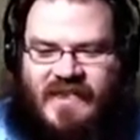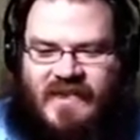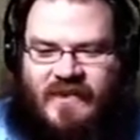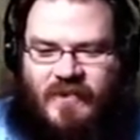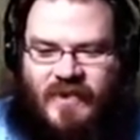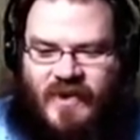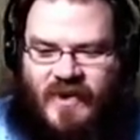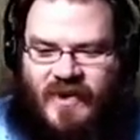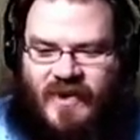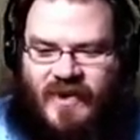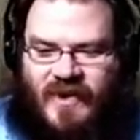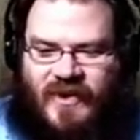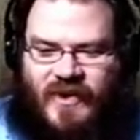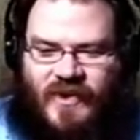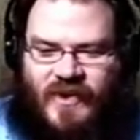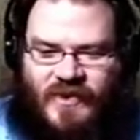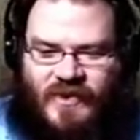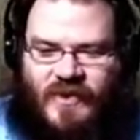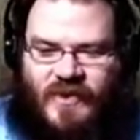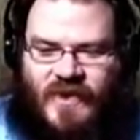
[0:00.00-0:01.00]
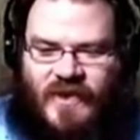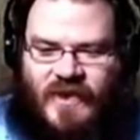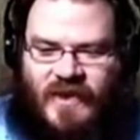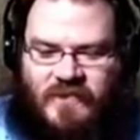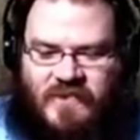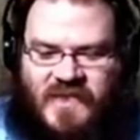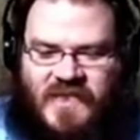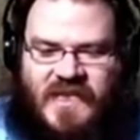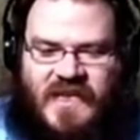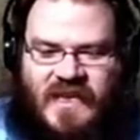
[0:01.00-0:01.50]
burger cooked with an
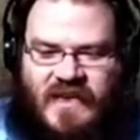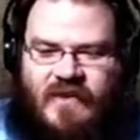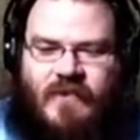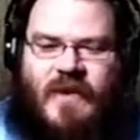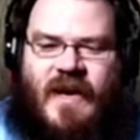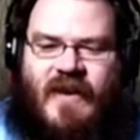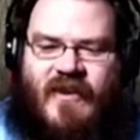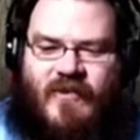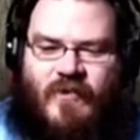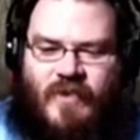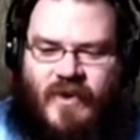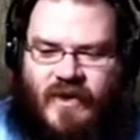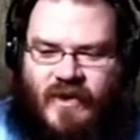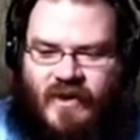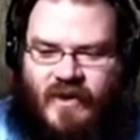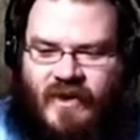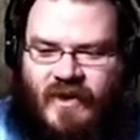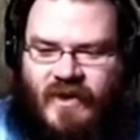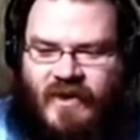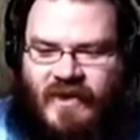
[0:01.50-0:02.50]
obscene amount of butter.